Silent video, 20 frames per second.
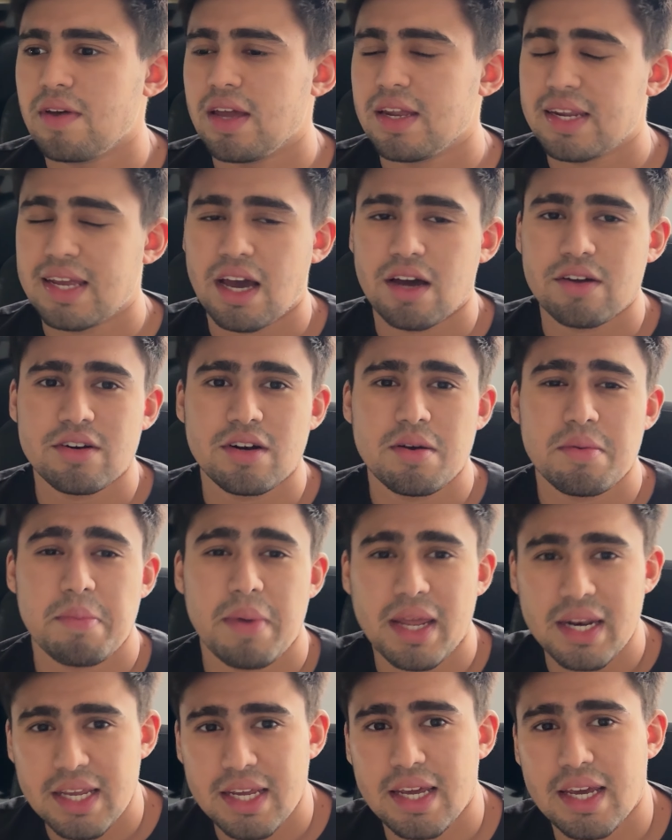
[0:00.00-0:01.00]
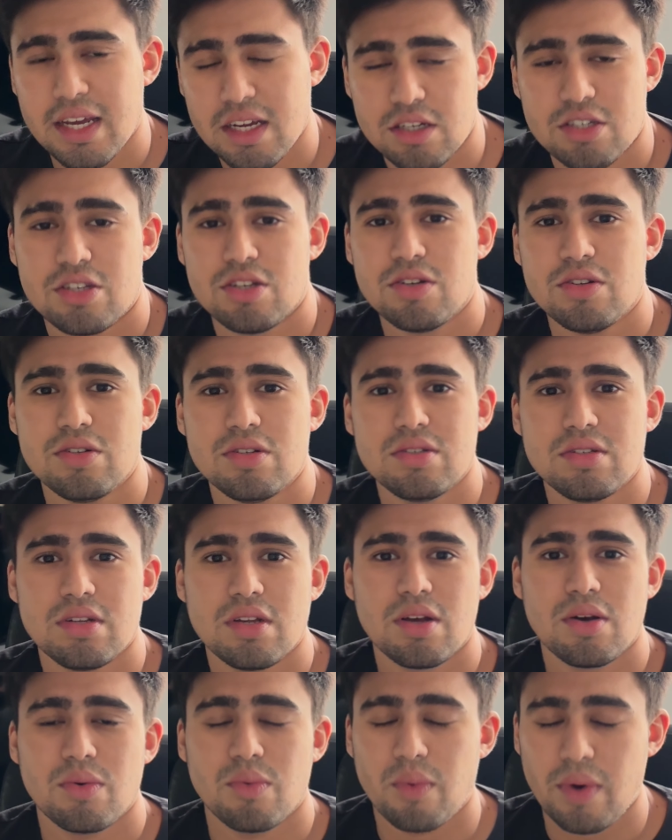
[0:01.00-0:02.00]
encountered many issues
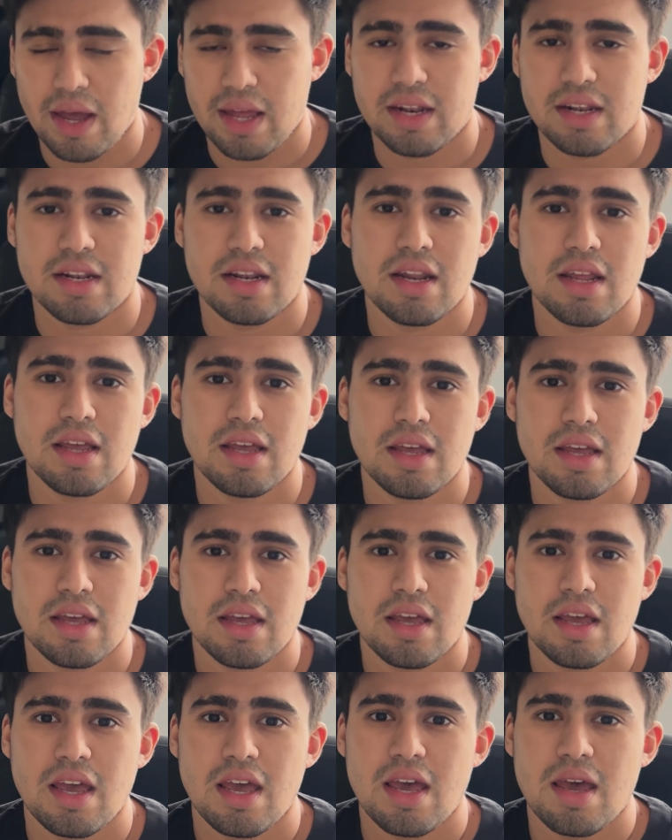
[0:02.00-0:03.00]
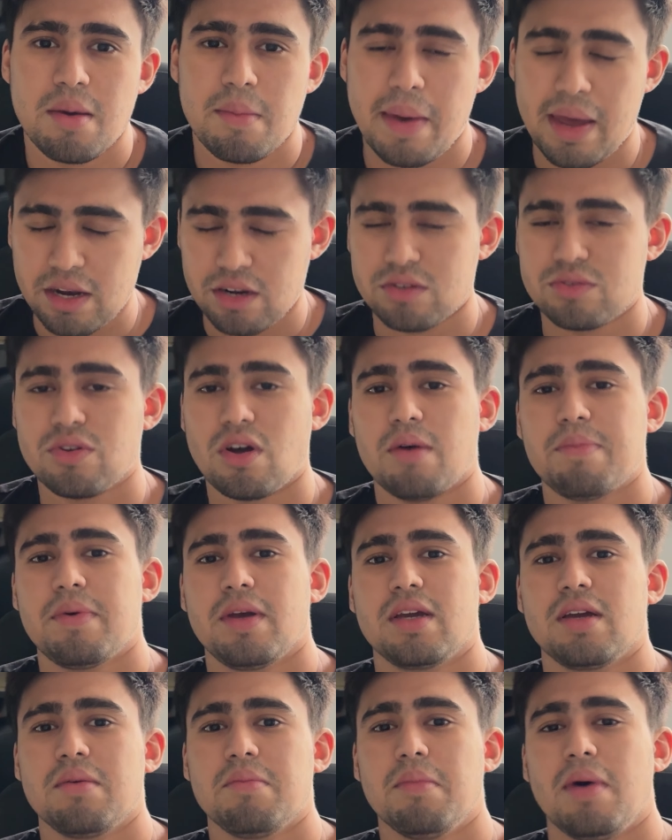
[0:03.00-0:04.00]
when manual
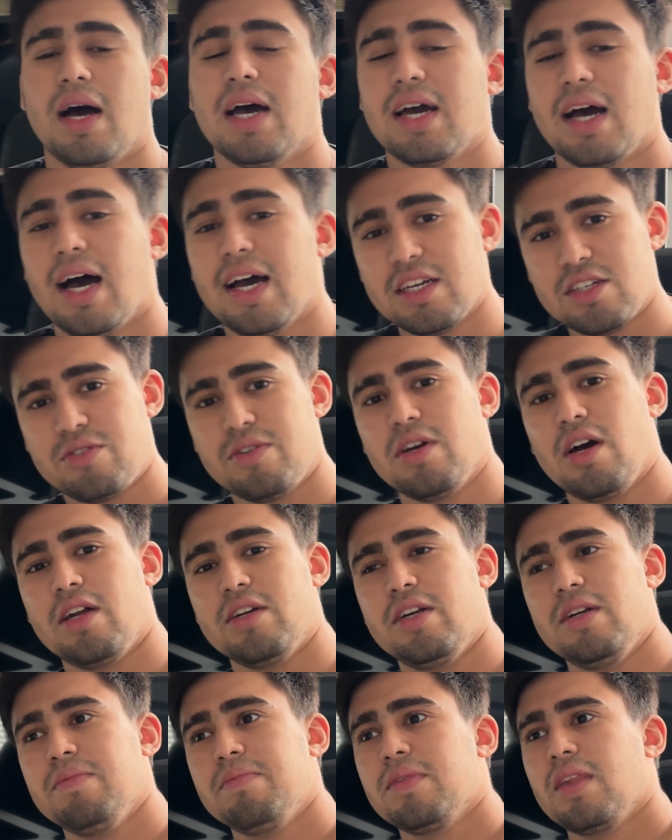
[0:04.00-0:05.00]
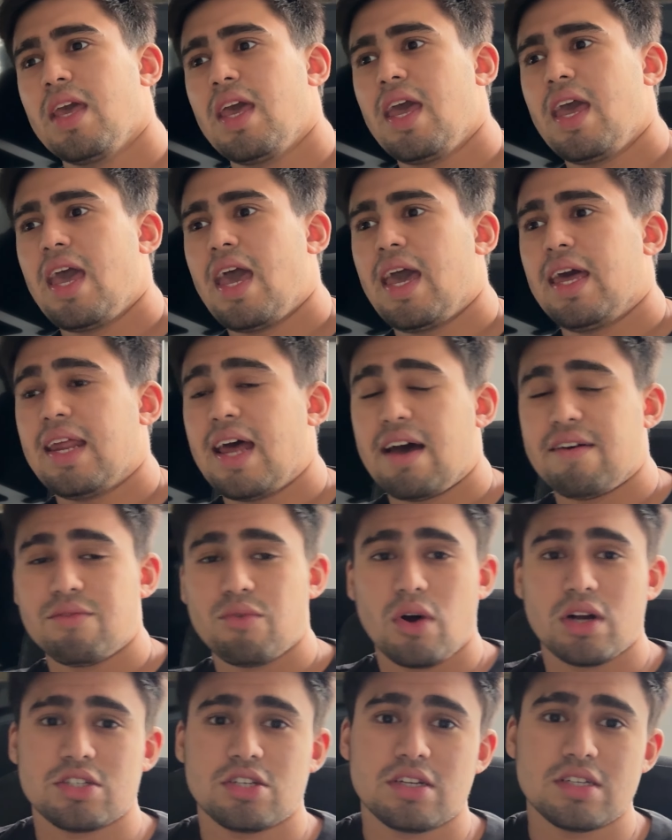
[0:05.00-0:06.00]
swapping my IS300 and have
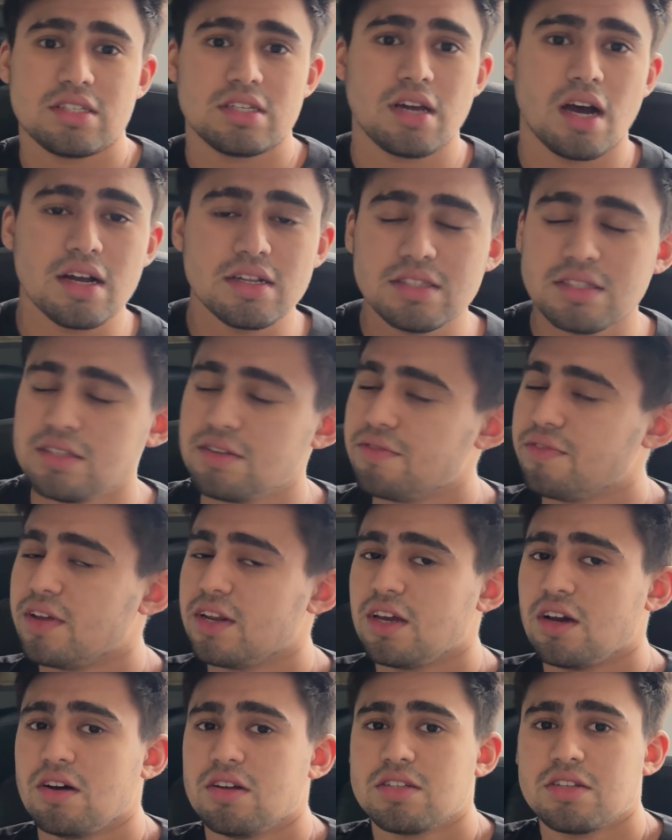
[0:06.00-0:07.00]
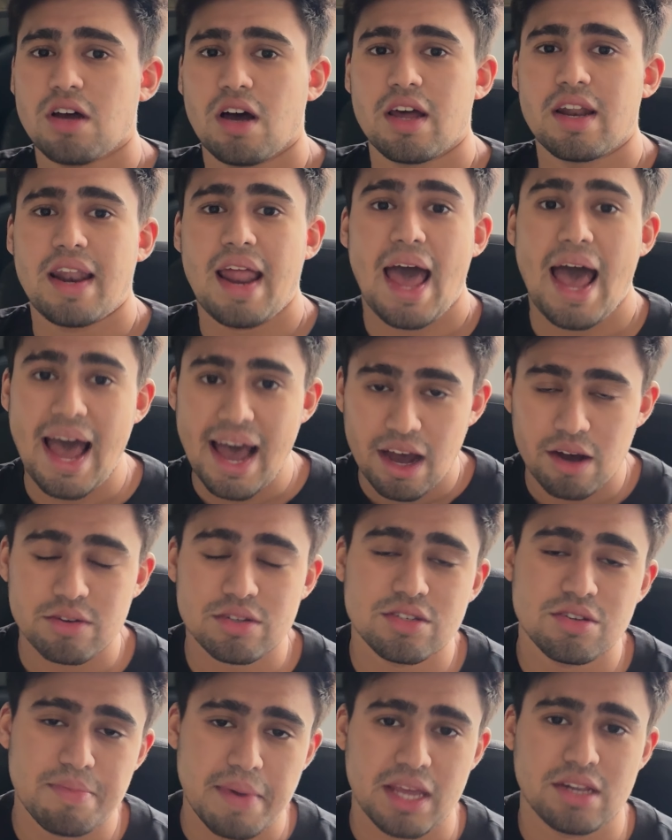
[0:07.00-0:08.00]
watched tons of videos on how
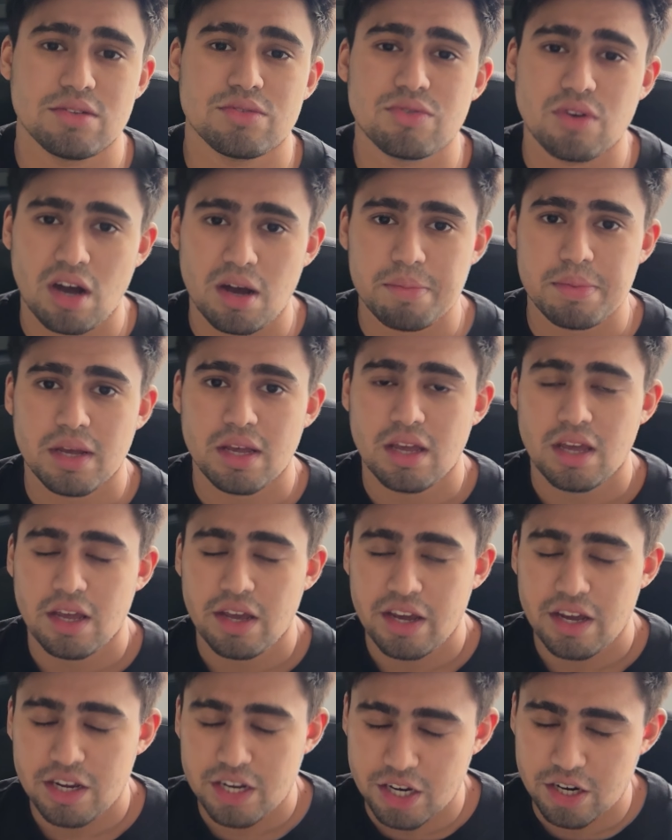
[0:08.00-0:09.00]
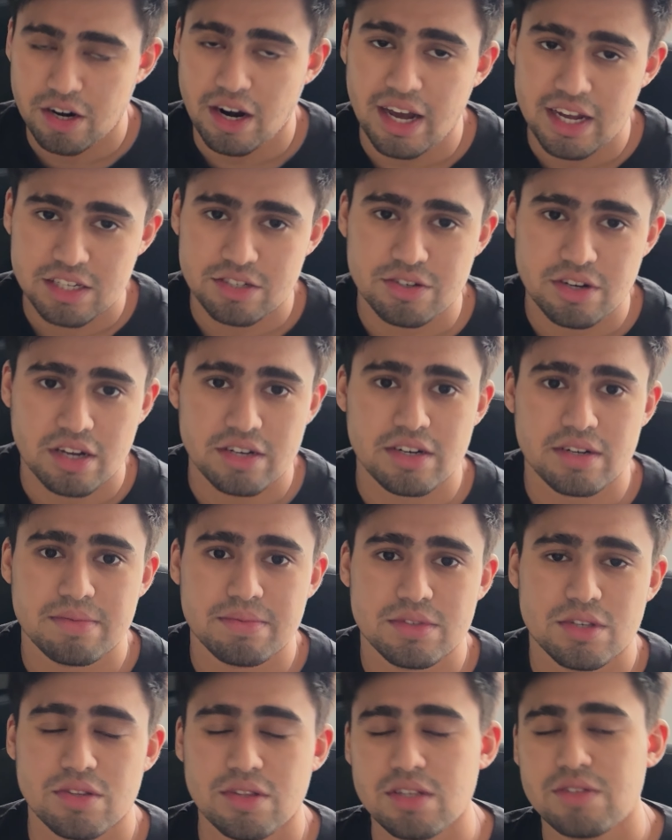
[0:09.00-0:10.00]
to manual swap your IS300.
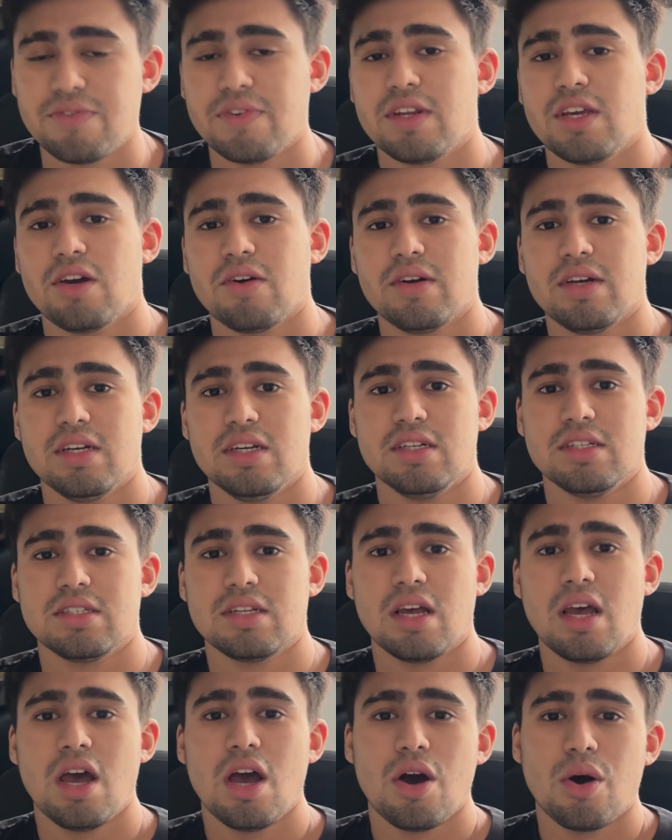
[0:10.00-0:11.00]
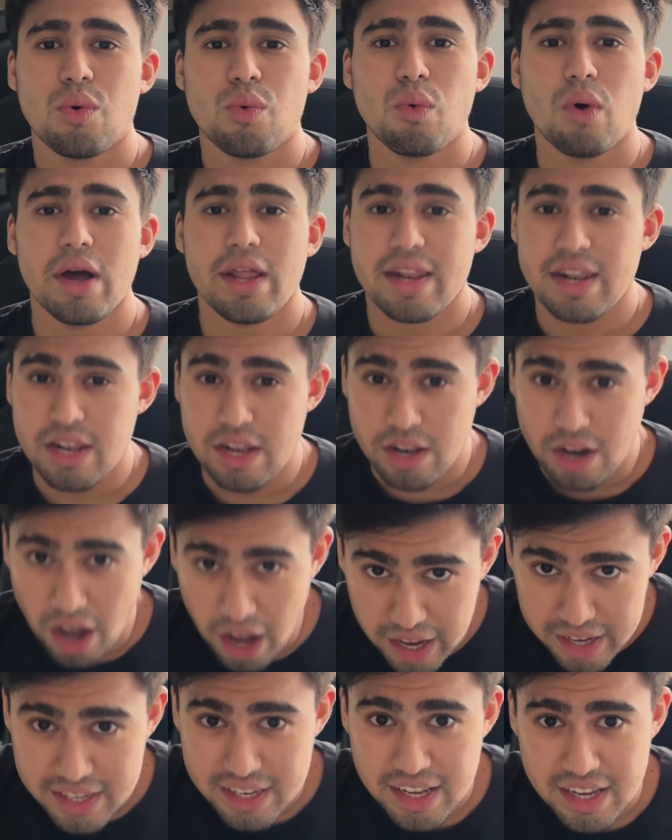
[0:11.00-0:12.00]
So this video is what
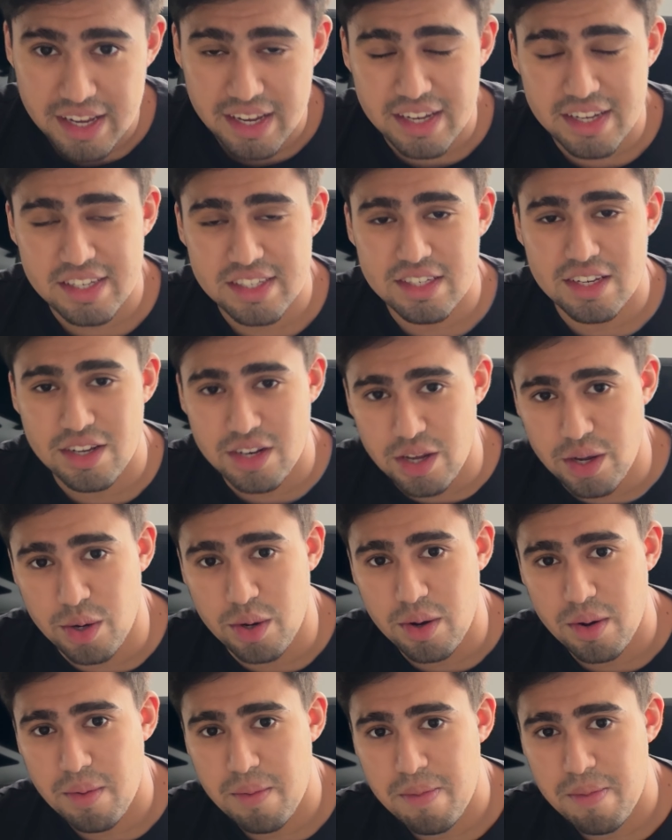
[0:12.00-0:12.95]
not to do